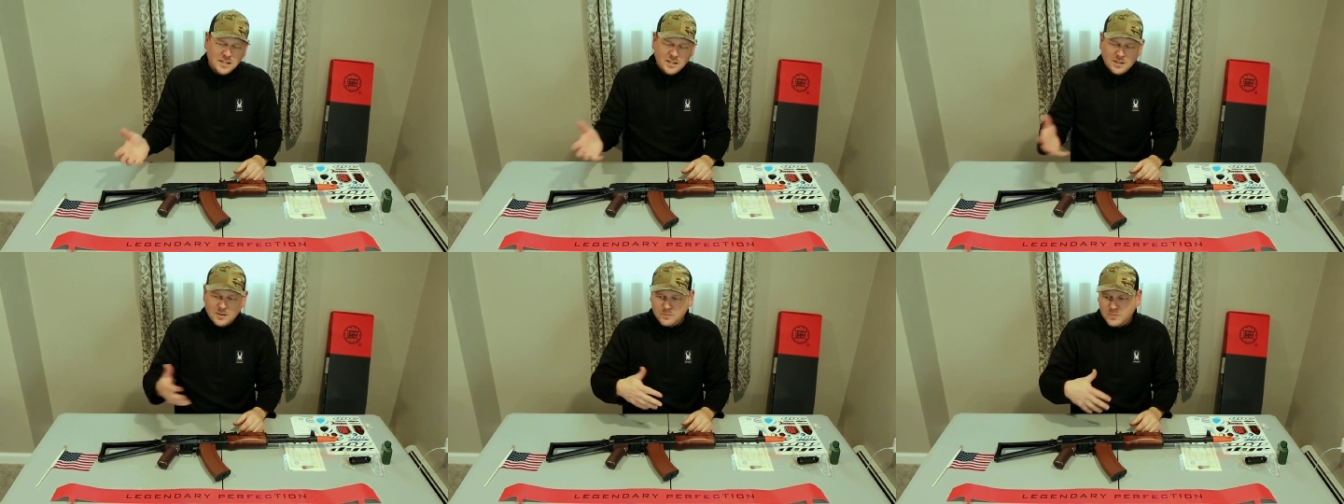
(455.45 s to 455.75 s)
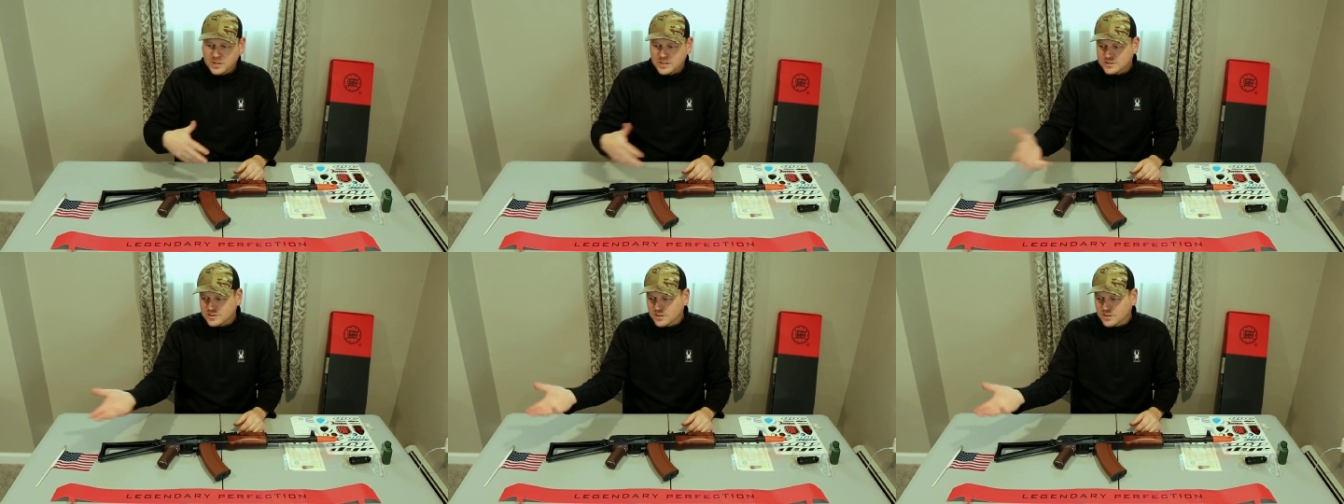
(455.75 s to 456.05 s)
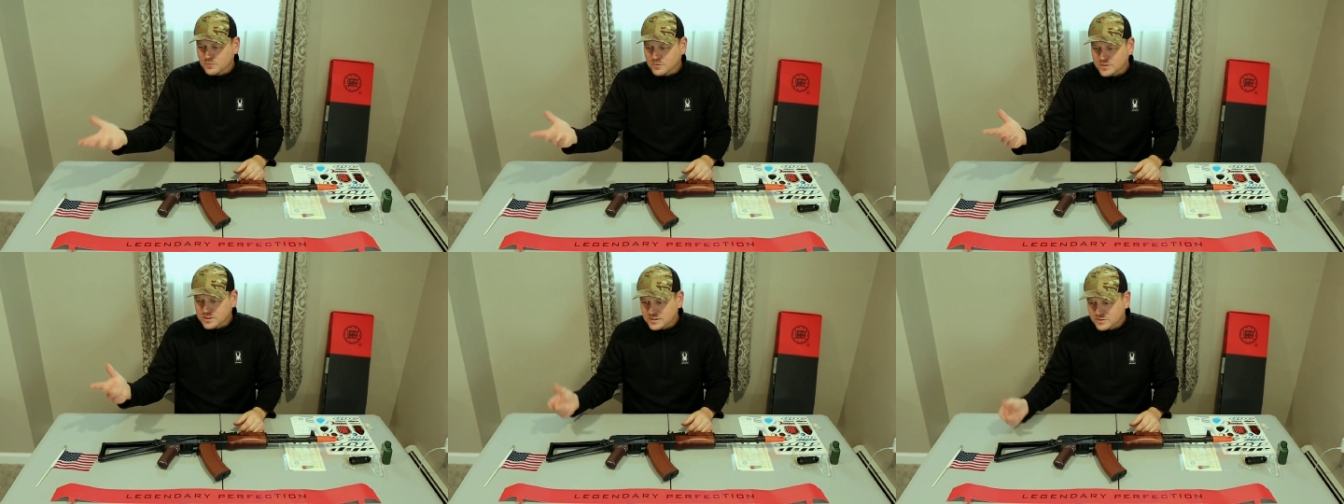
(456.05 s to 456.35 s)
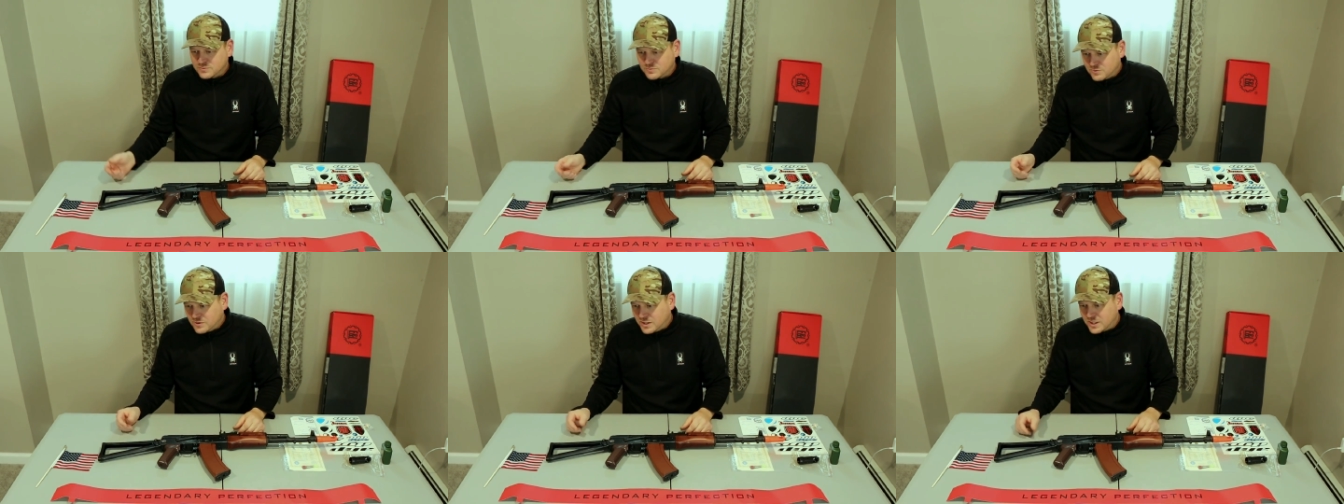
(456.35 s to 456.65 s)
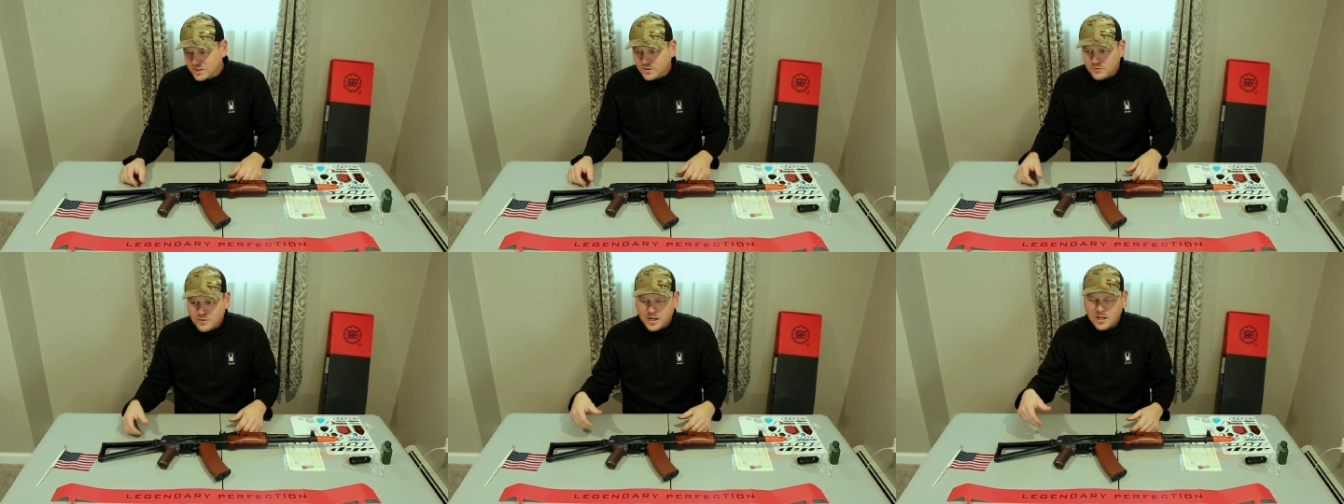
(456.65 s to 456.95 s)
and my son was
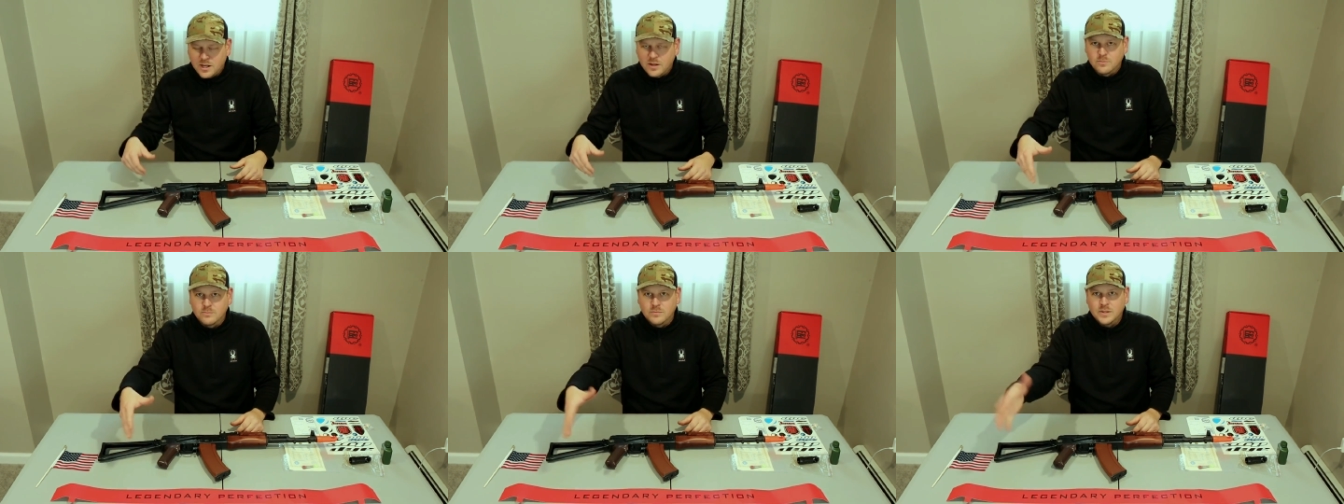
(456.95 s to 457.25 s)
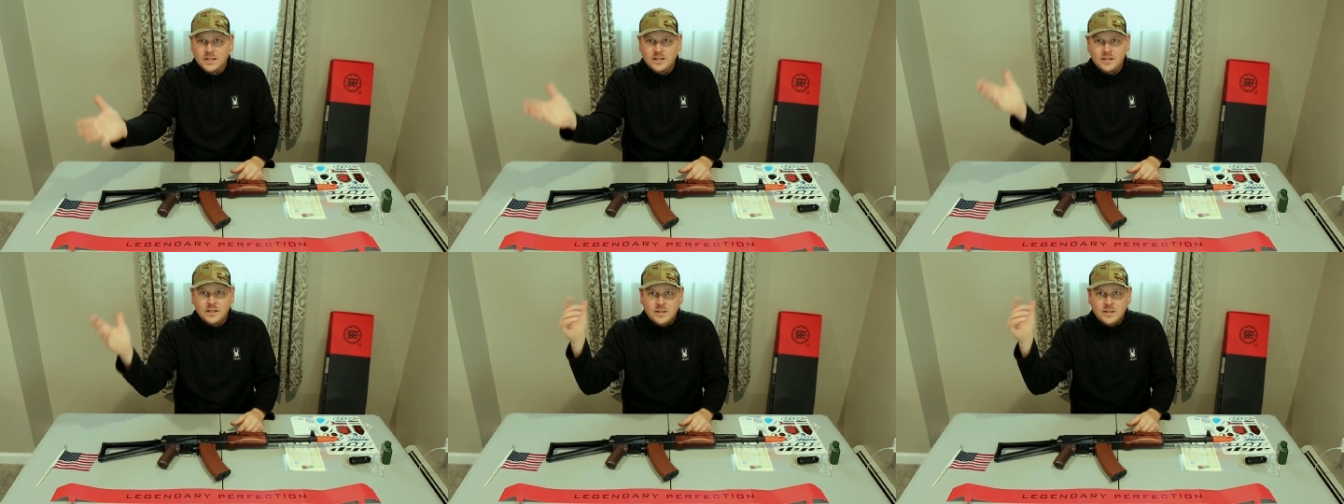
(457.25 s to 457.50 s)
running around